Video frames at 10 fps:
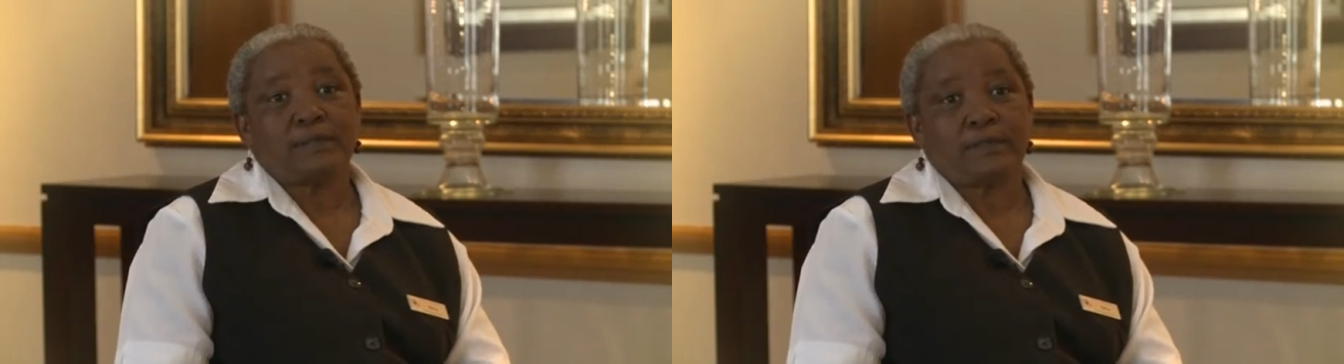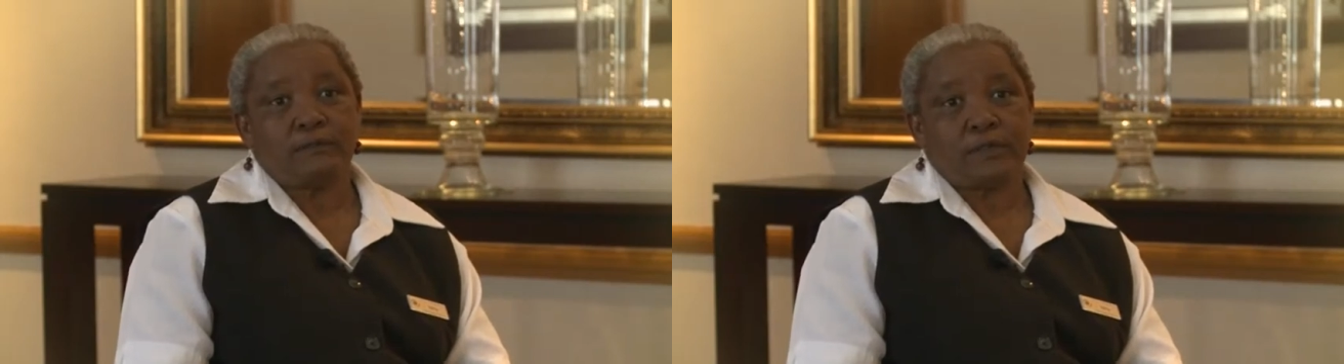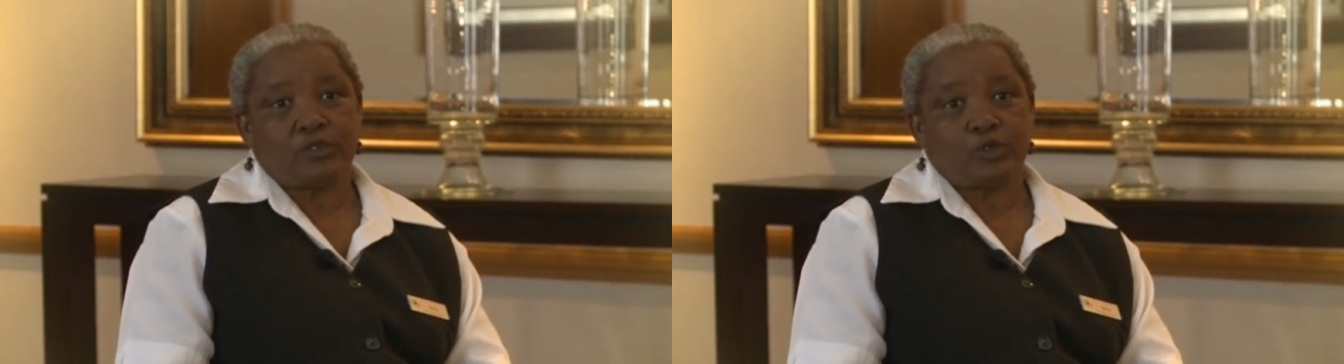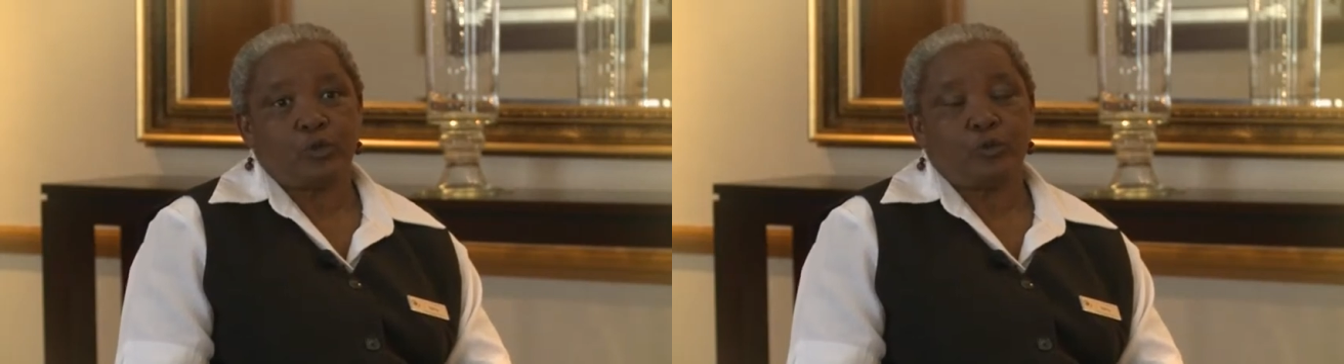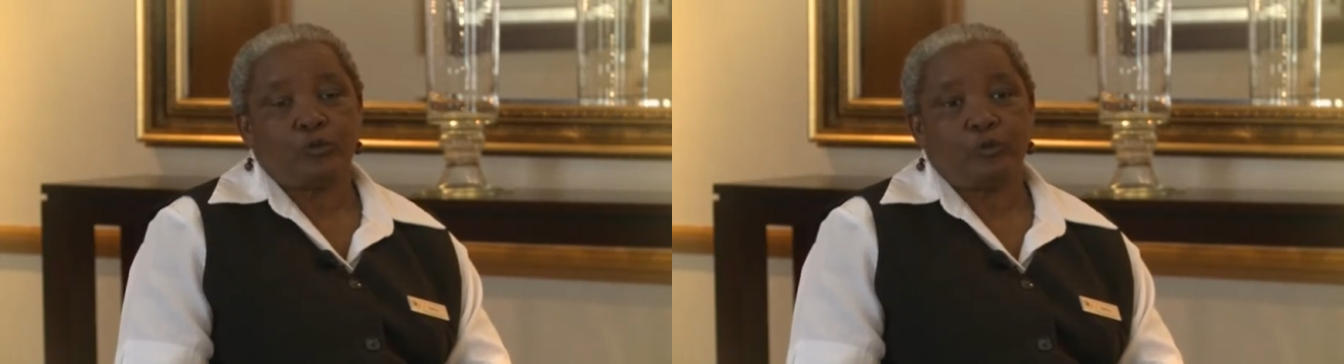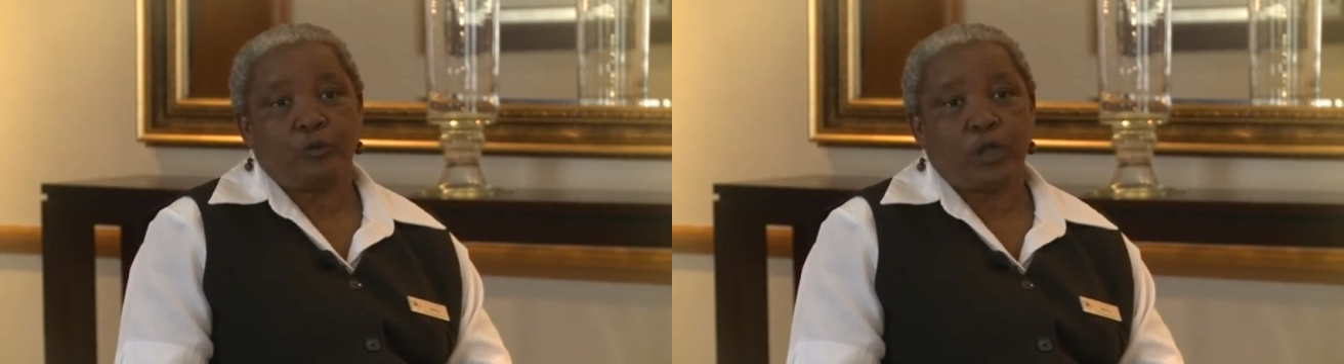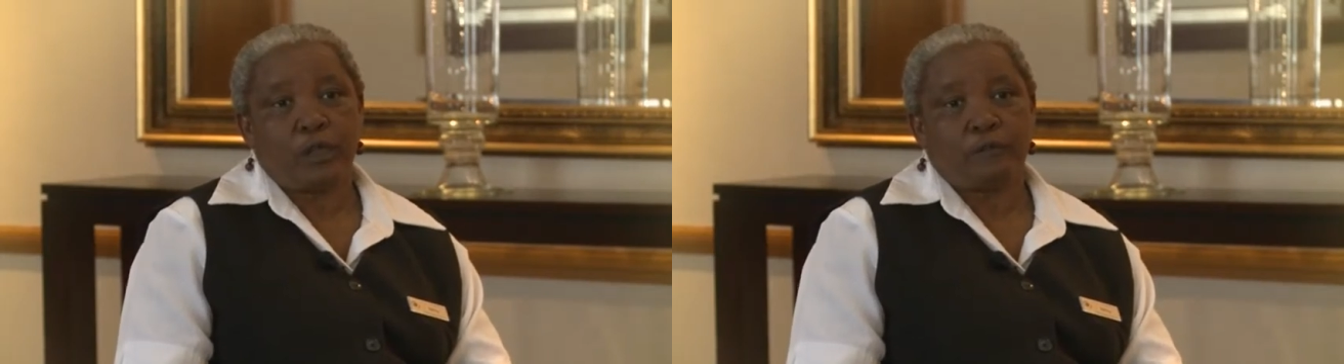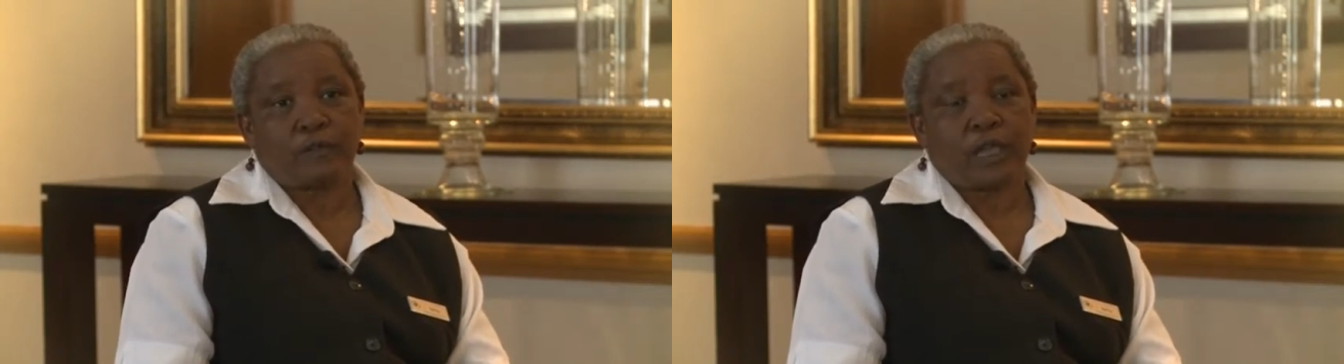service you
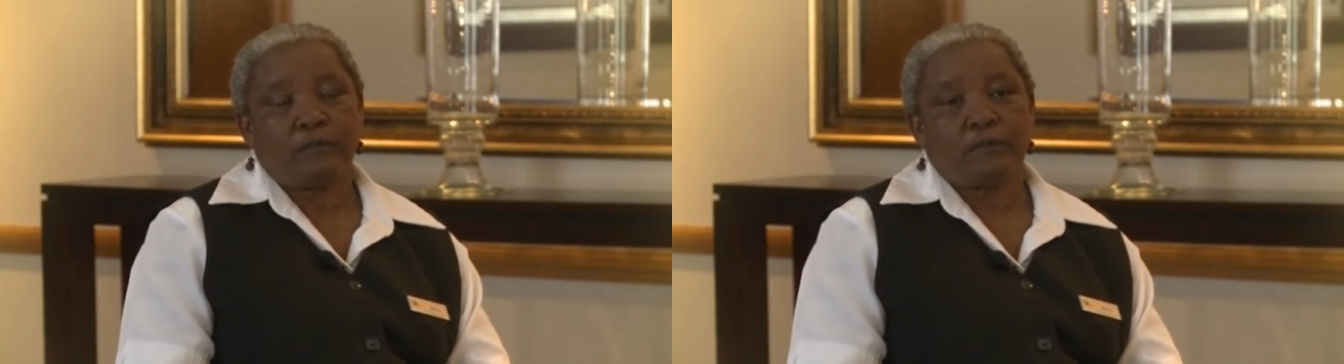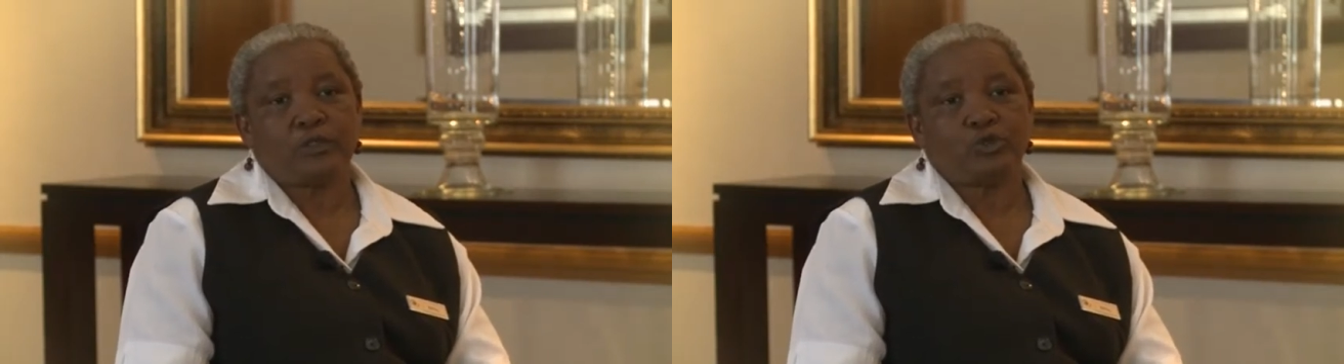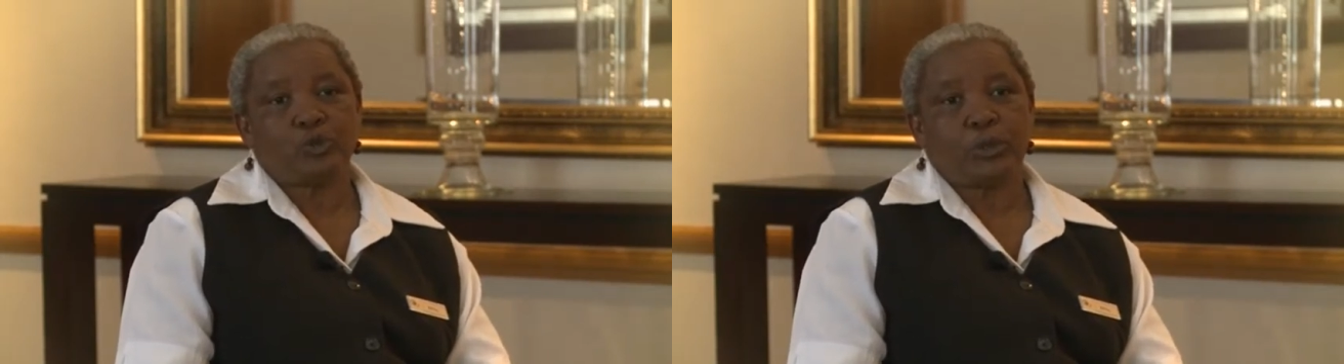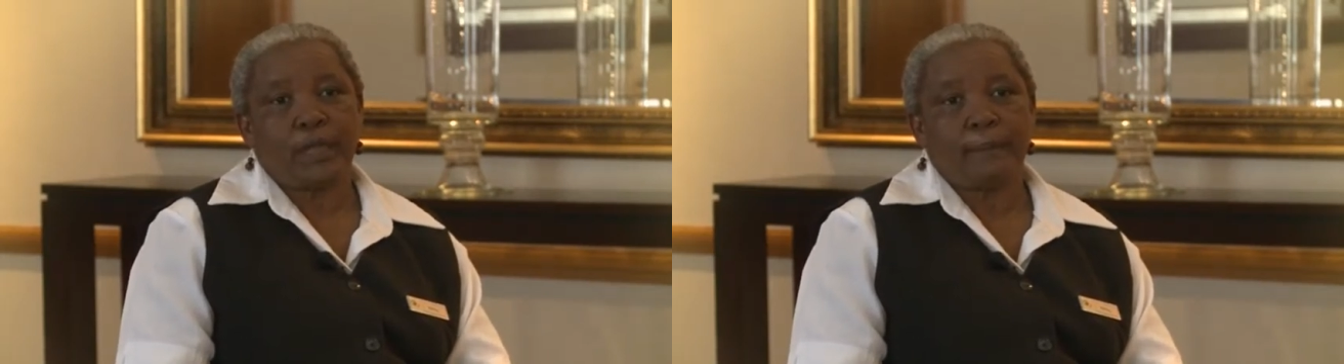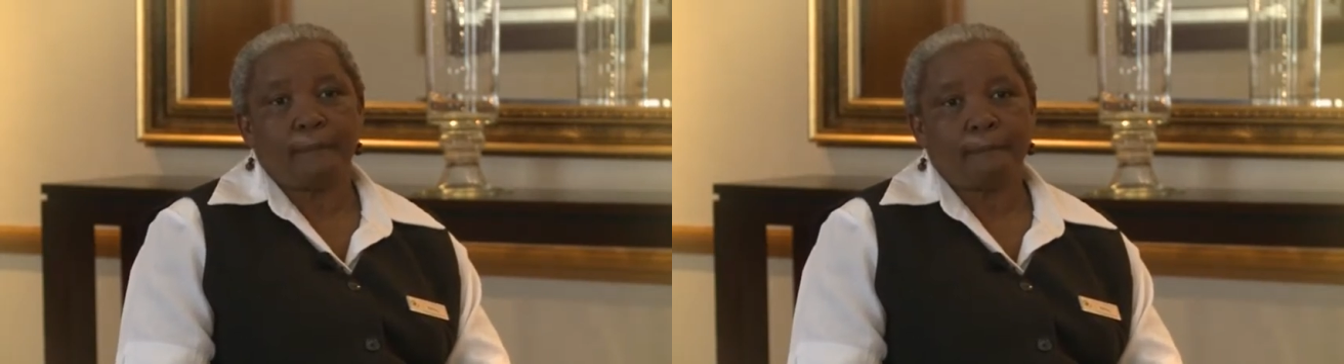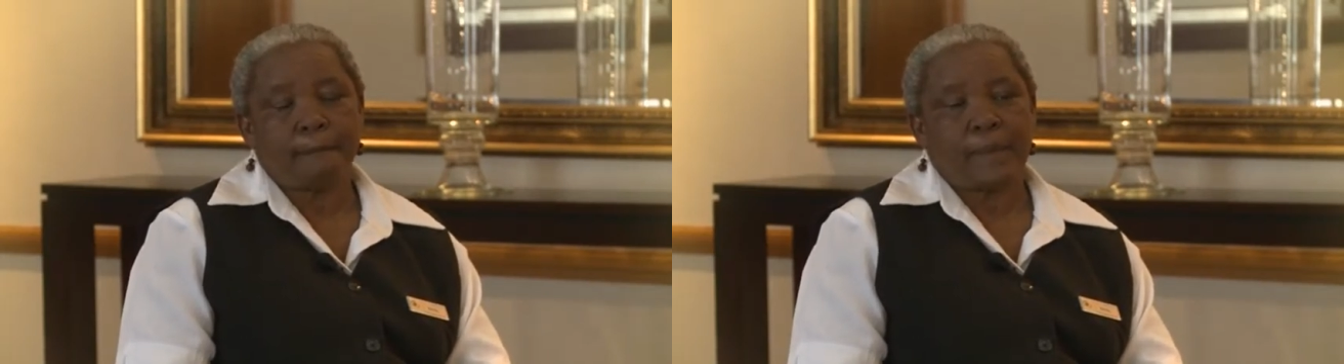have given to them